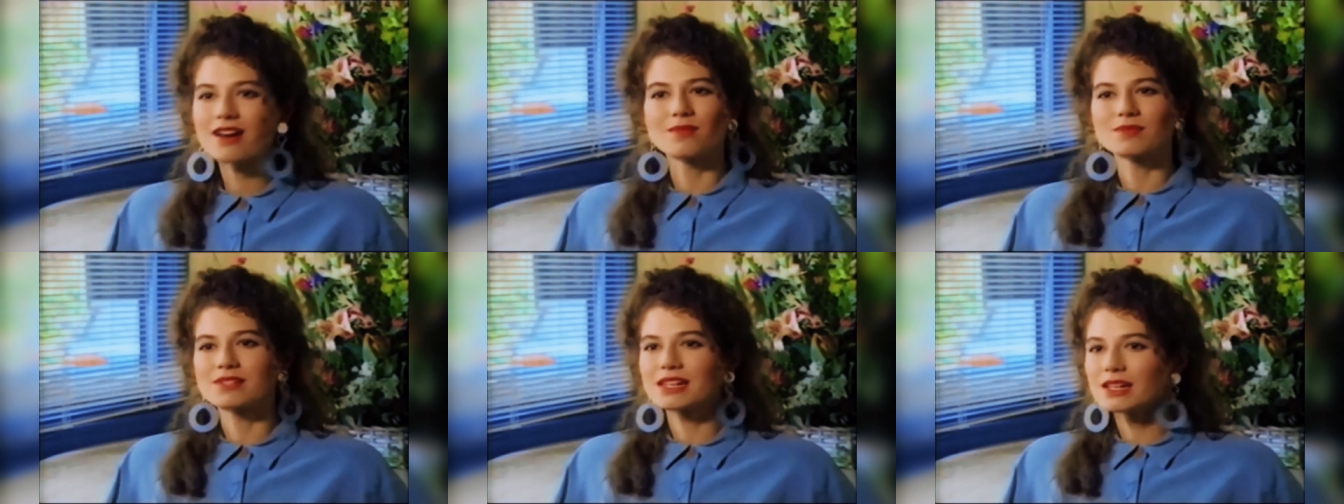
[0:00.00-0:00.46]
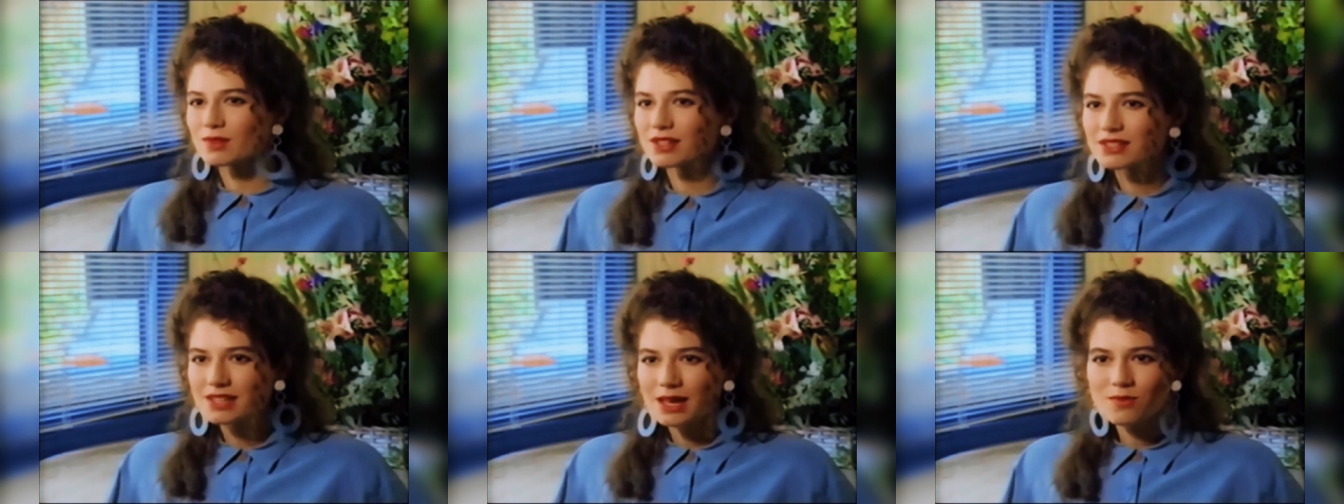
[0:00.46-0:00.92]
I'm singing with
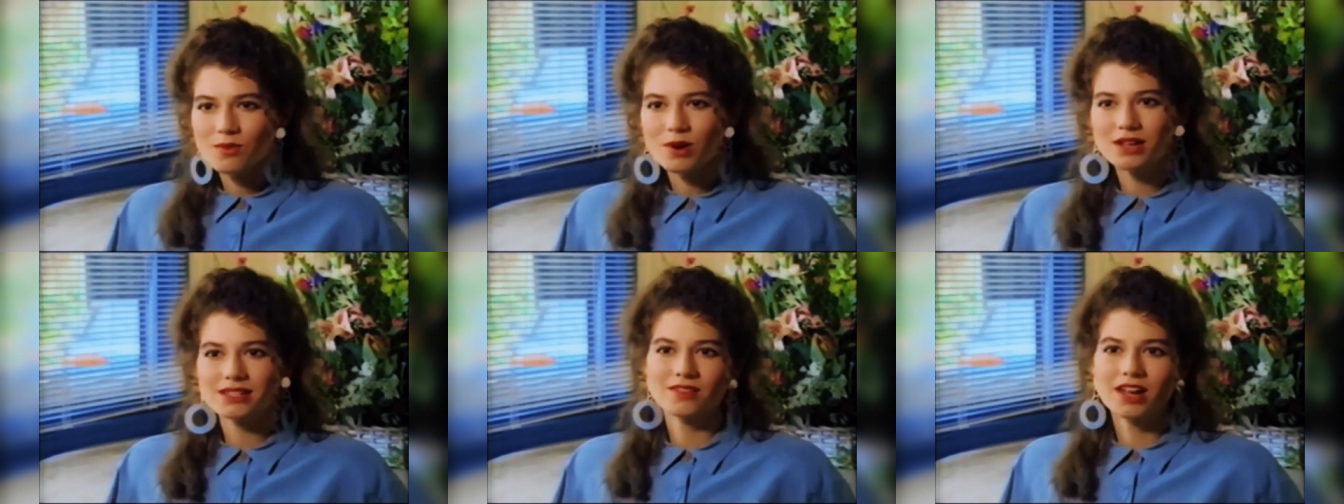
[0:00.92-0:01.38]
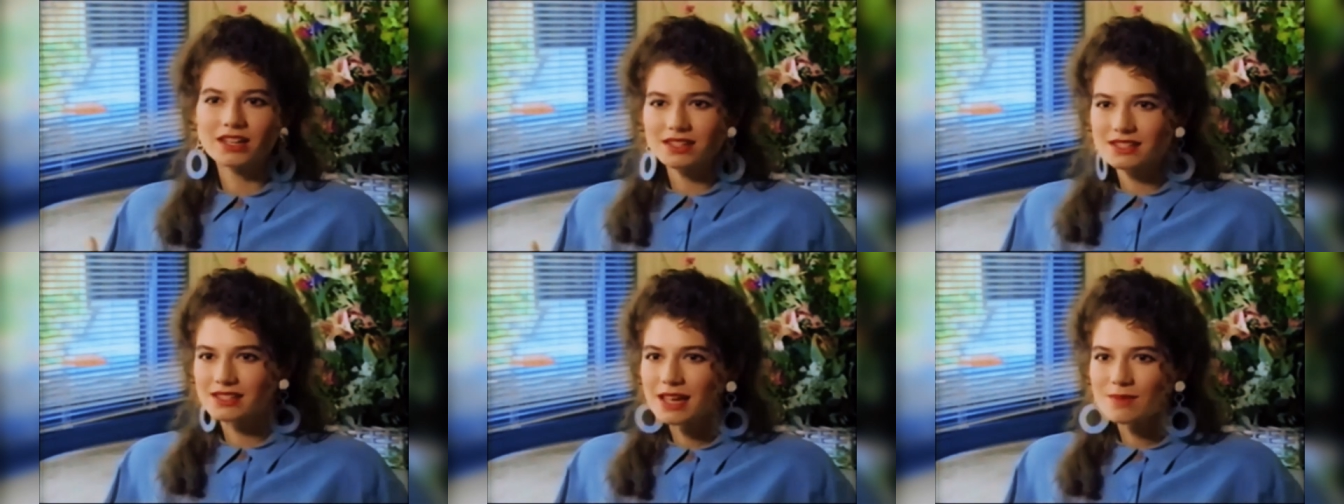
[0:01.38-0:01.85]
the same voice. I've got
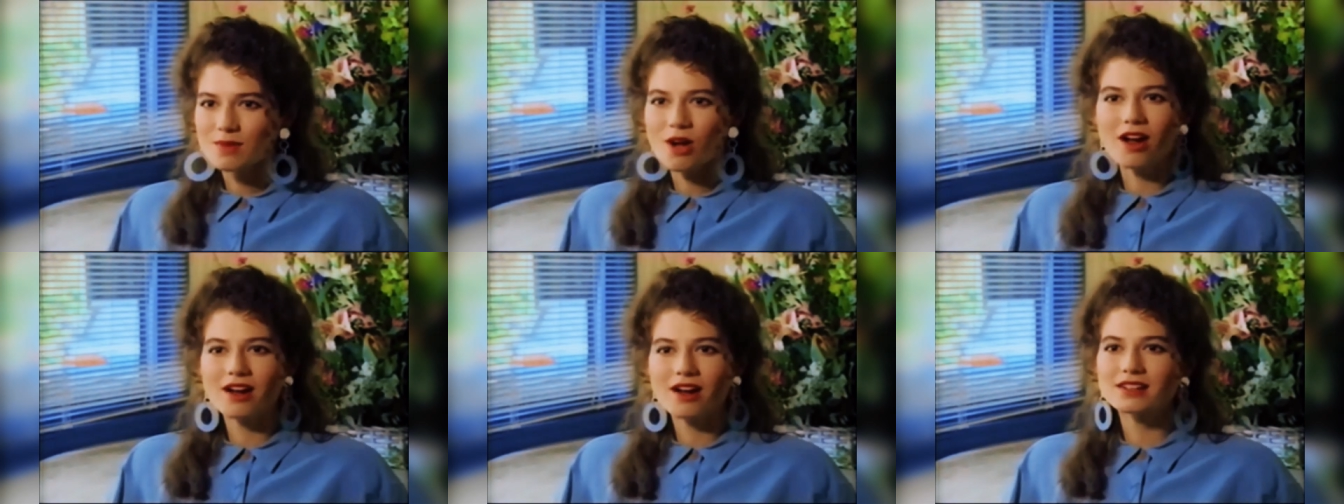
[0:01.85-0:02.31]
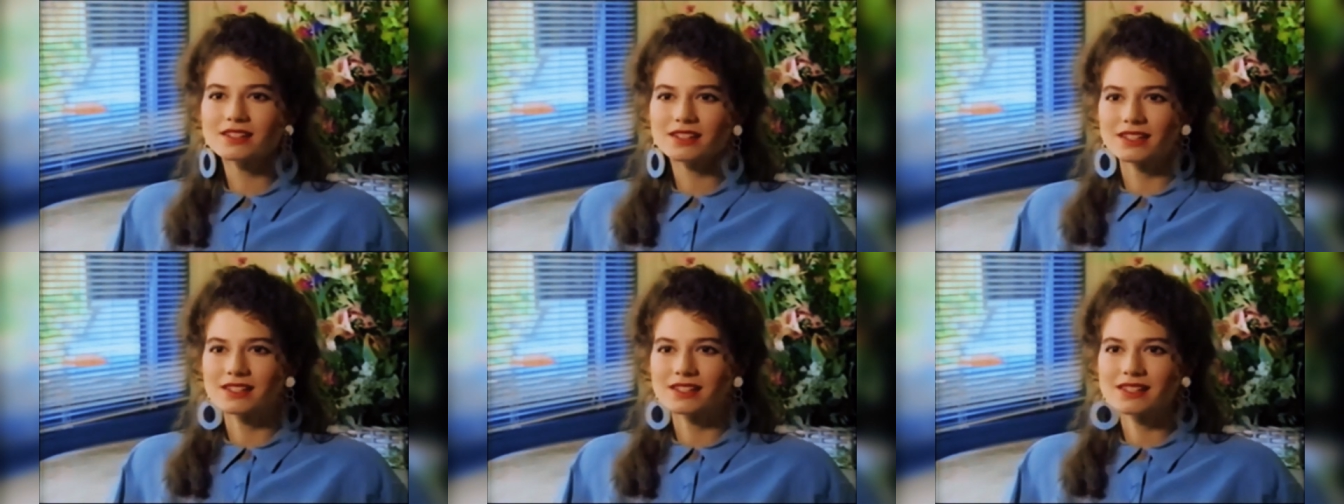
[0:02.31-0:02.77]
the same heart
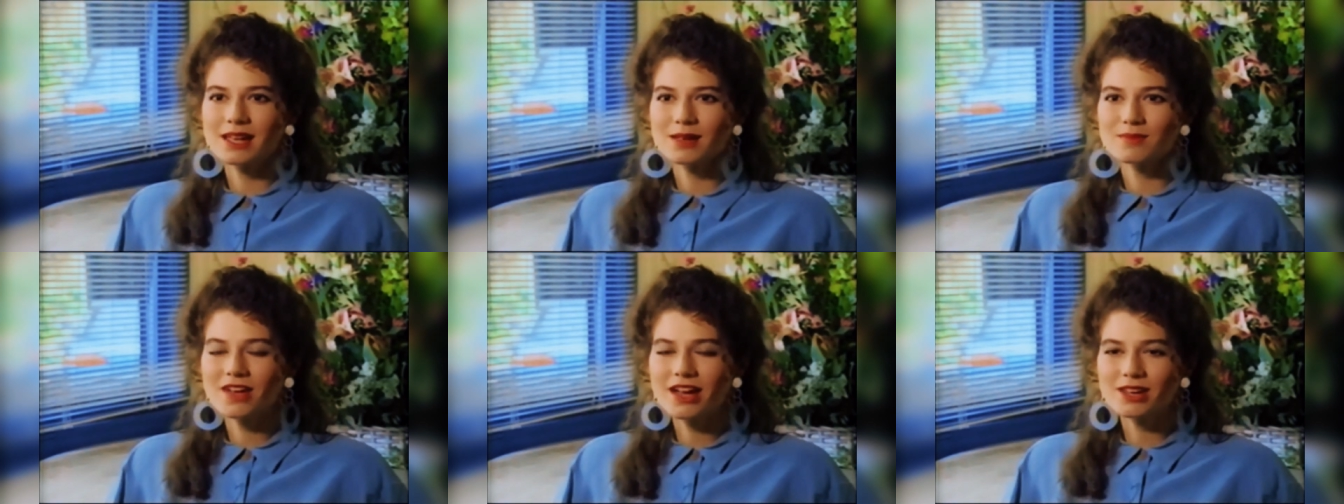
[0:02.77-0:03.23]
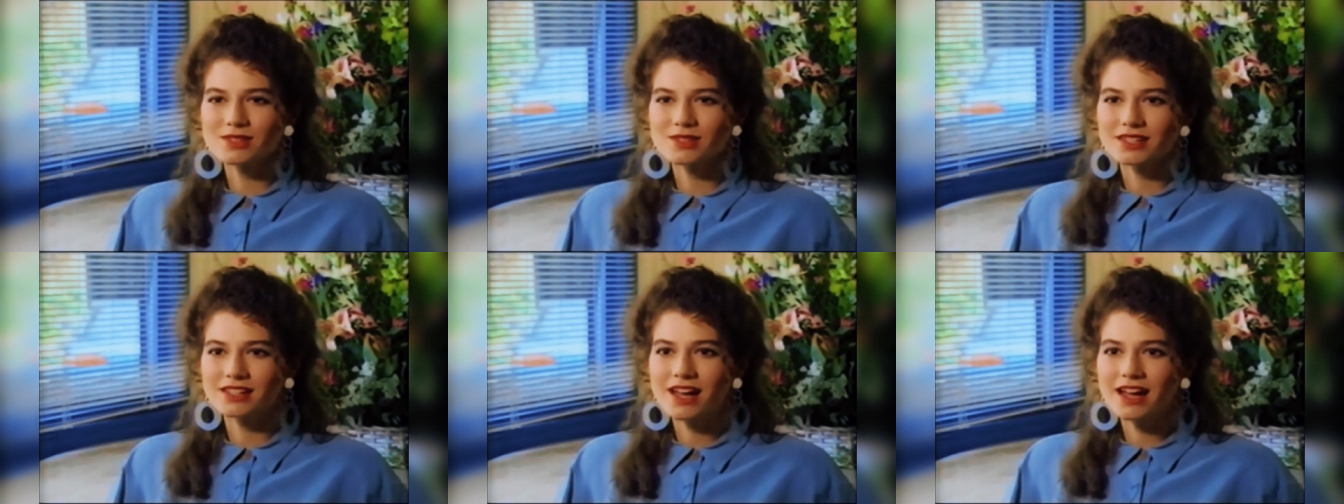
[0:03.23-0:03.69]
and the same values
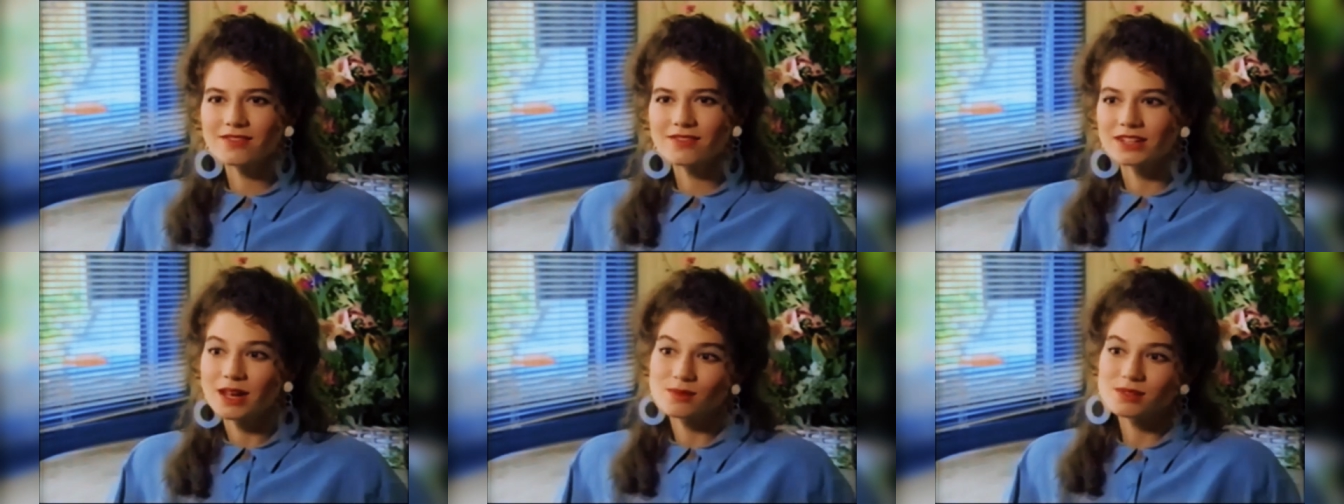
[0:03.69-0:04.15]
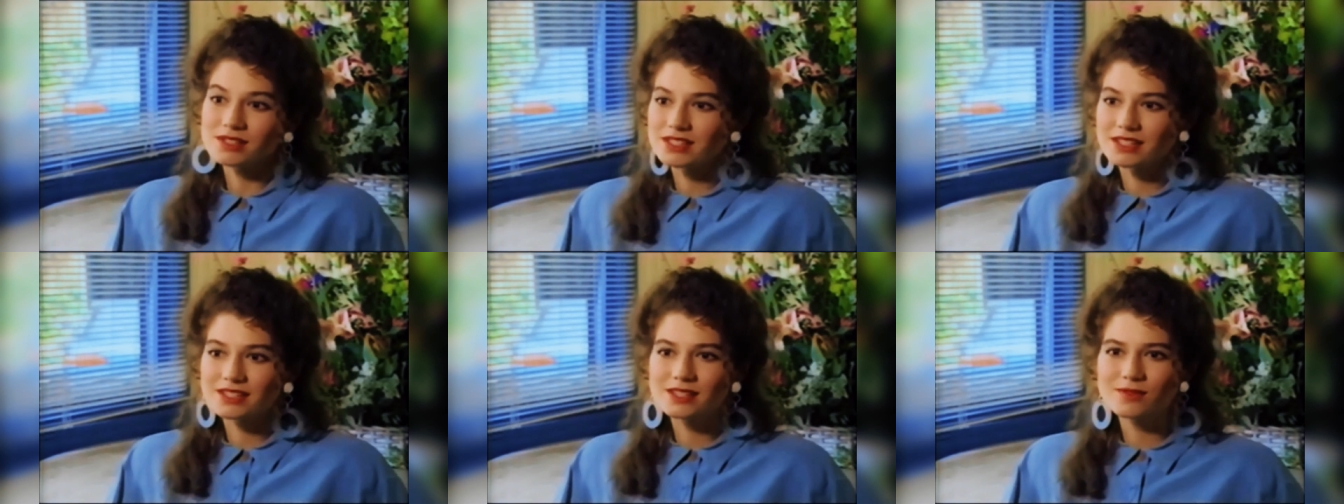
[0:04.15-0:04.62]
in life, and I'm just
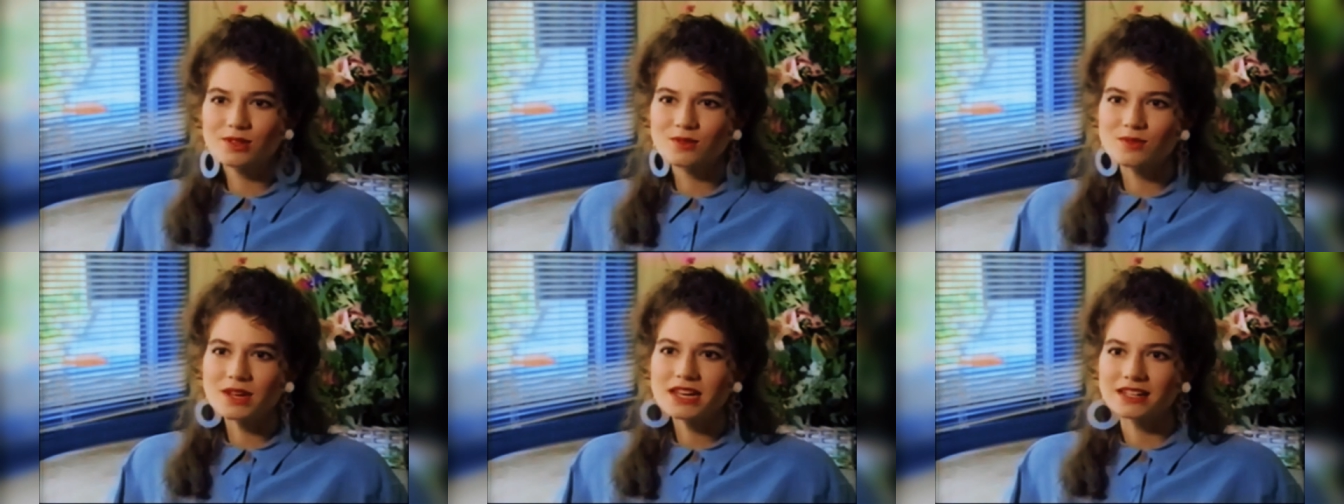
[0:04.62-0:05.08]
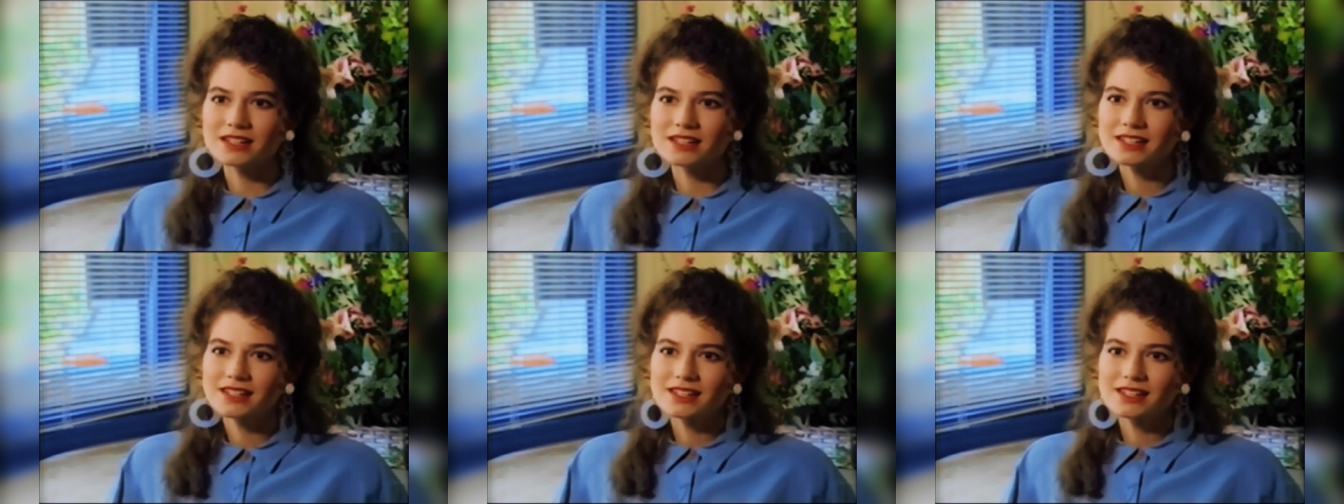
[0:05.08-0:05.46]
in a different arena,